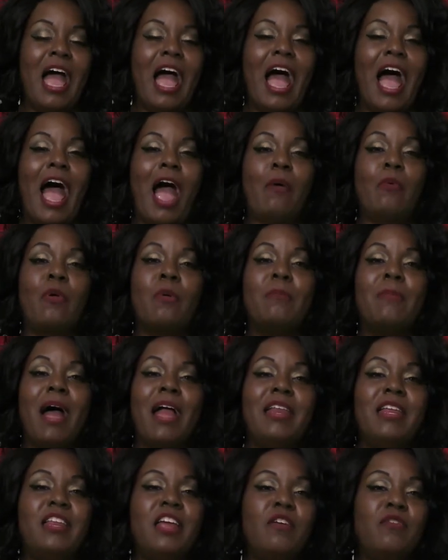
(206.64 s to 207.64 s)
I
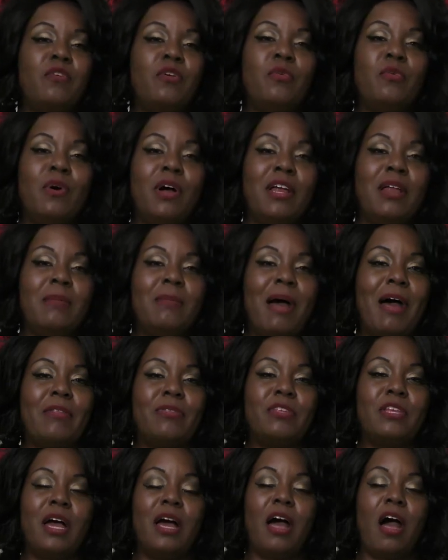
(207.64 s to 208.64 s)
reminded everyone
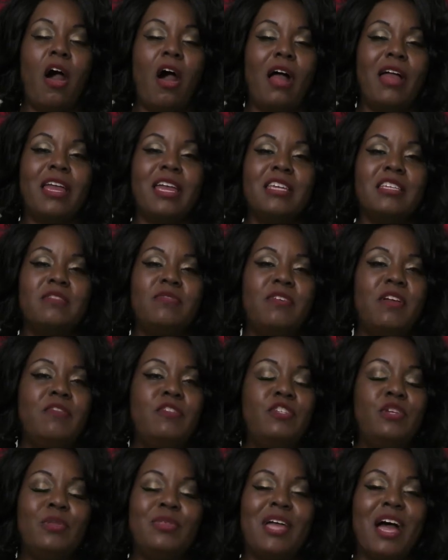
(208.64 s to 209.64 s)
about August
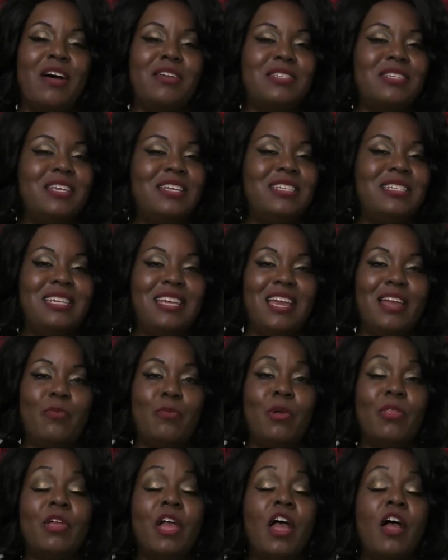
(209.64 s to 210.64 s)
5th, 2010,
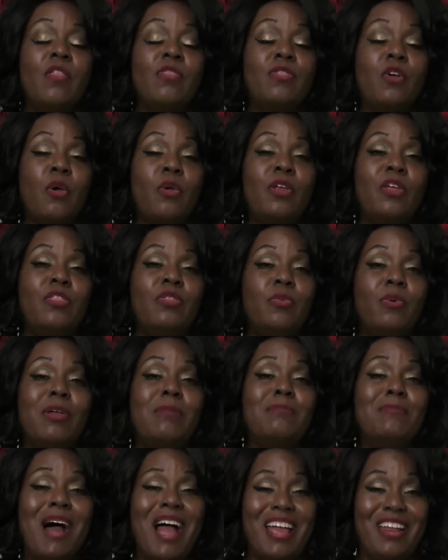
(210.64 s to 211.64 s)
when 33
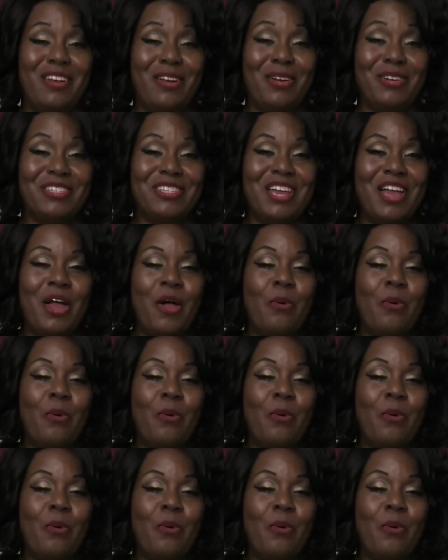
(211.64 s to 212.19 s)
miners